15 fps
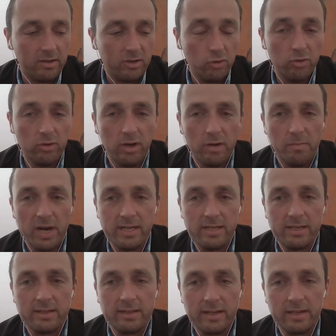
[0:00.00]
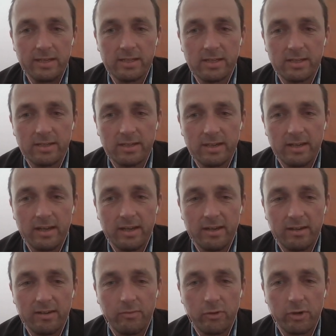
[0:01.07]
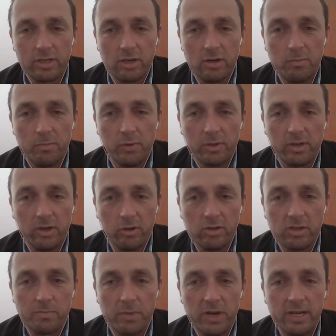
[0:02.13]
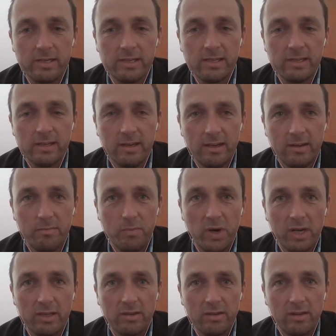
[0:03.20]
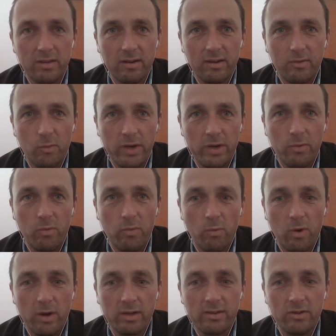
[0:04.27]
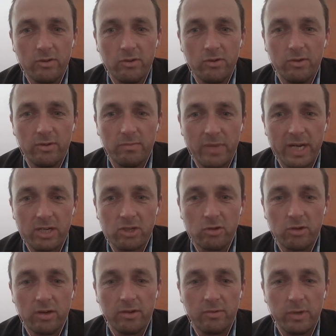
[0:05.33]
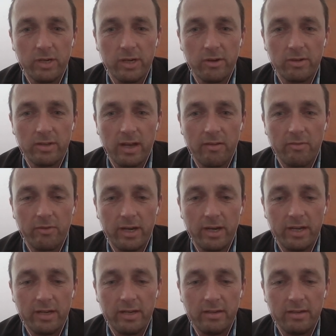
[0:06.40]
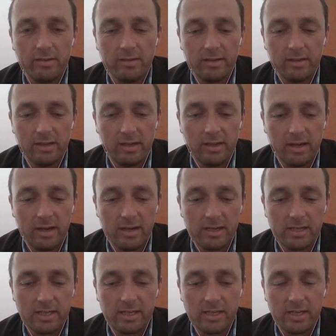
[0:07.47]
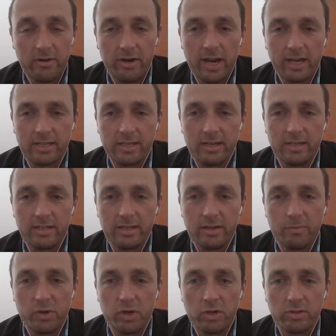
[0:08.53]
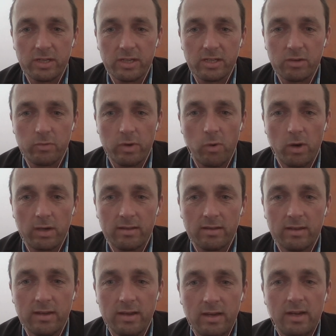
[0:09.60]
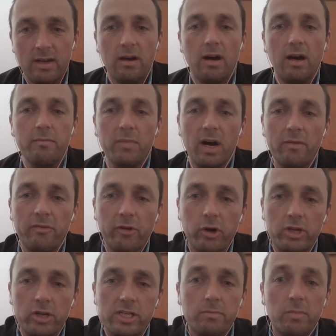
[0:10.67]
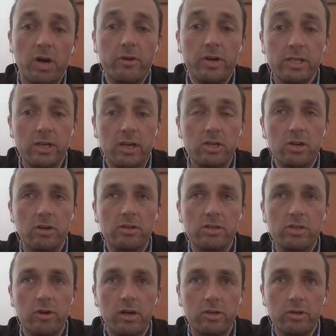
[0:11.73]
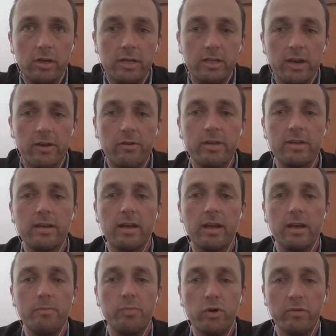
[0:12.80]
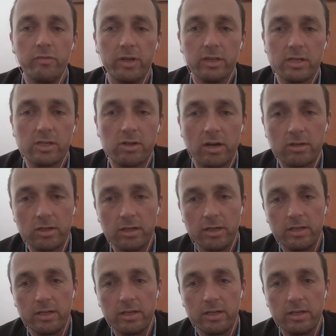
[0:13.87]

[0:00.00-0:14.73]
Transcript: do amazing things, for example, go to space, but we want to make sure we don't have any unnecessary accidents in the process. So I'm focusing my research on structural integrity and improving the structural